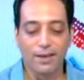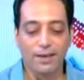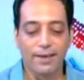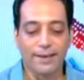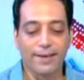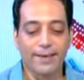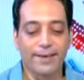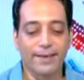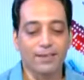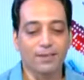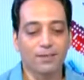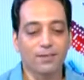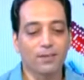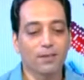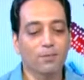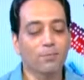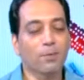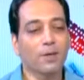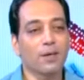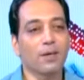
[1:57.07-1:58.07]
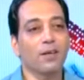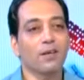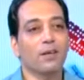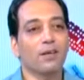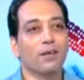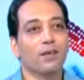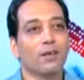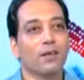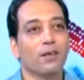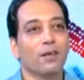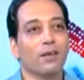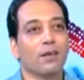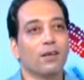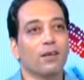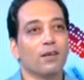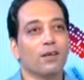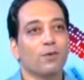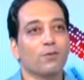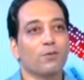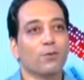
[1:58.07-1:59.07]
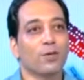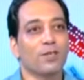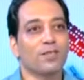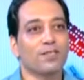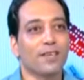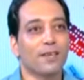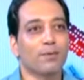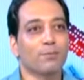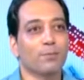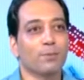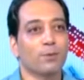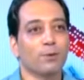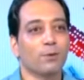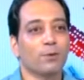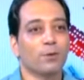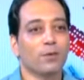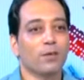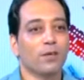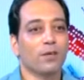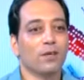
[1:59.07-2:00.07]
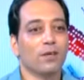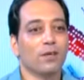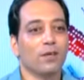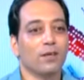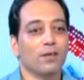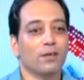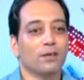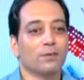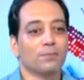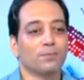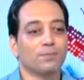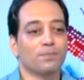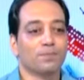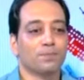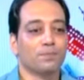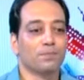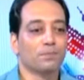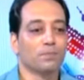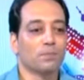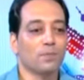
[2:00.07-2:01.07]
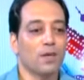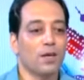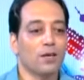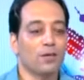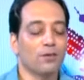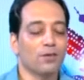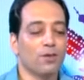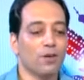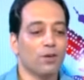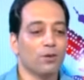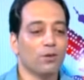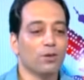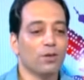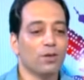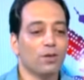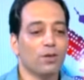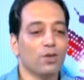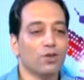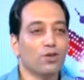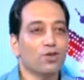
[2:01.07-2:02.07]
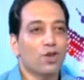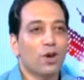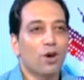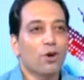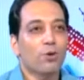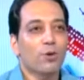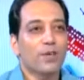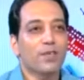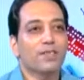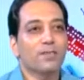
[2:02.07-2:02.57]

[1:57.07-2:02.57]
Can somebody, for example, I don't know, show his